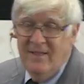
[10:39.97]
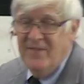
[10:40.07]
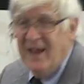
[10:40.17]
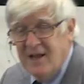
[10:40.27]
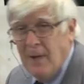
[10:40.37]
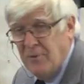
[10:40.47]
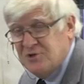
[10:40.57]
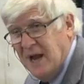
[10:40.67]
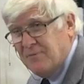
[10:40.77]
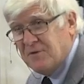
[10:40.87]
Then a couple
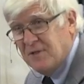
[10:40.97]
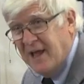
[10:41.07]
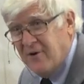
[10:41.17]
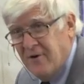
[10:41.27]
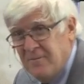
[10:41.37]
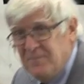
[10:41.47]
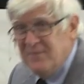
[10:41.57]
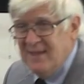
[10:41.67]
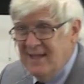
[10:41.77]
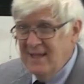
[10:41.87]
chapters later,
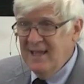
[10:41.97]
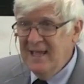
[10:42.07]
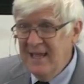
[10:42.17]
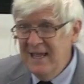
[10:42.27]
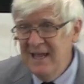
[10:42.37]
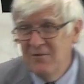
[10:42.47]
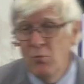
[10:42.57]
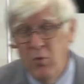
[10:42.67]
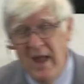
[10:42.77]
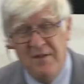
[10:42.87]

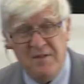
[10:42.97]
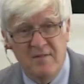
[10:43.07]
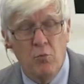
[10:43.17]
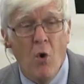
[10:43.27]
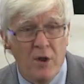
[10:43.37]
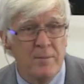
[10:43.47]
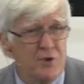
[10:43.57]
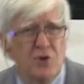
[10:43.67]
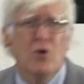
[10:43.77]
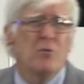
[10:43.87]
he has to warn
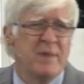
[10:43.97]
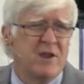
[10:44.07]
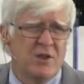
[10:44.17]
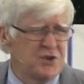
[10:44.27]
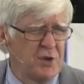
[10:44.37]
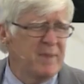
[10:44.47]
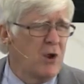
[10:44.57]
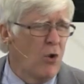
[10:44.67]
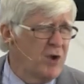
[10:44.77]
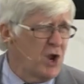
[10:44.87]
them, you don't be, shouldn't be
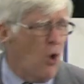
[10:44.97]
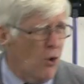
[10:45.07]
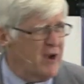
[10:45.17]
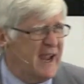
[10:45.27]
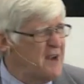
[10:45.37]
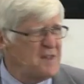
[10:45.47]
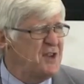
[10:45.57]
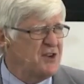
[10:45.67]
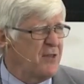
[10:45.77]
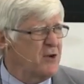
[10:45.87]
going to court against
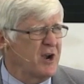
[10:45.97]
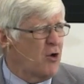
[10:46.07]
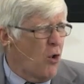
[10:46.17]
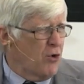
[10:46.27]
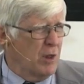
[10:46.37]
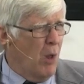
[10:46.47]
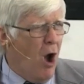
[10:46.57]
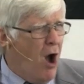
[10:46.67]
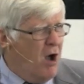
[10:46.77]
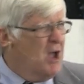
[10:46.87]
each other in a court of
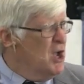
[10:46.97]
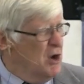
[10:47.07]
law.